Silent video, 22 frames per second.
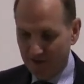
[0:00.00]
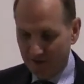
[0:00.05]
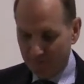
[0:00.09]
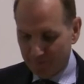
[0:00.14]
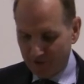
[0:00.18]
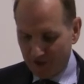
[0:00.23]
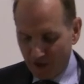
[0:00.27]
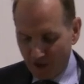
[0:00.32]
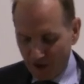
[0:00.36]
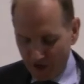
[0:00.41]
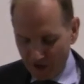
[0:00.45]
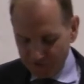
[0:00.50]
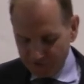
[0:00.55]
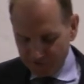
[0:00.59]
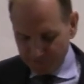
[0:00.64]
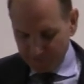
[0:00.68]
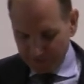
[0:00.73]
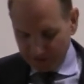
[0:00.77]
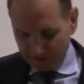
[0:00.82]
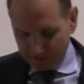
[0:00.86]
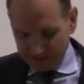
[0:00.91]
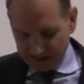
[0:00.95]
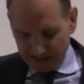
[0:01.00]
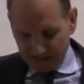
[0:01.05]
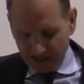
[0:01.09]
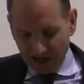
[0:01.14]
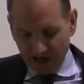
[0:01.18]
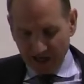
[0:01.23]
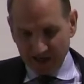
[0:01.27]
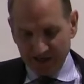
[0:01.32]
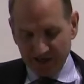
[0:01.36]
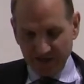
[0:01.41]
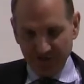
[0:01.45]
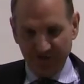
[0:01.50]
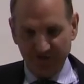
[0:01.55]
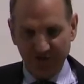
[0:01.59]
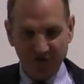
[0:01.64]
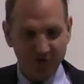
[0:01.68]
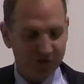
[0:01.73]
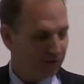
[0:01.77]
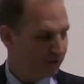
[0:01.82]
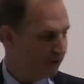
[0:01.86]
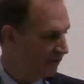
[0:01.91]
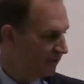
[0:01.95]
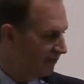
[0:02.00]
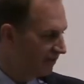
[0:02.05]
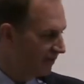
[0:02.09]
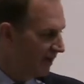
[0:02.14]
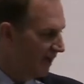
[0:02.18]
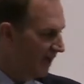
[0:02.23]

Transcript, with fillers: But ultimately, God is going to